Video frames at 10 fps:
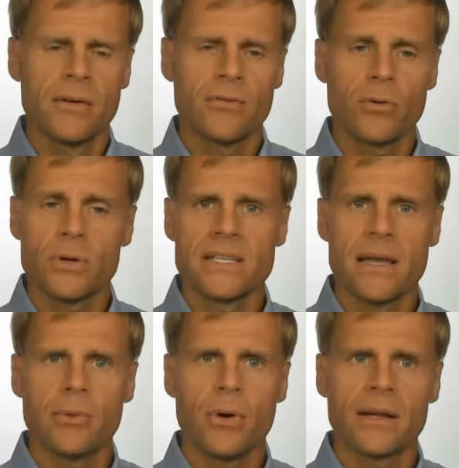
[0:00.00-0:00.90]
For
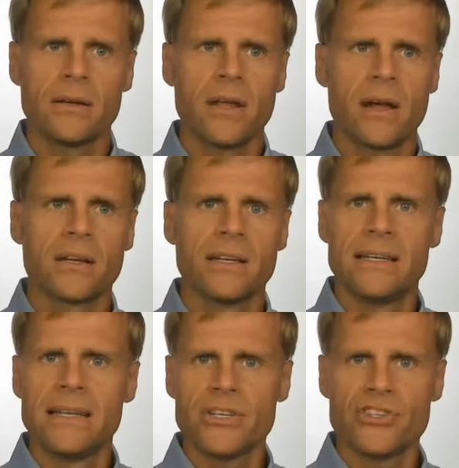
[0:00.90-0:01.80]
example, I could not
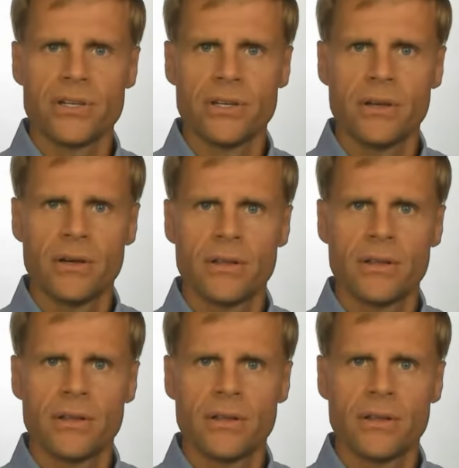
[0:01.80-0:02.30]
condition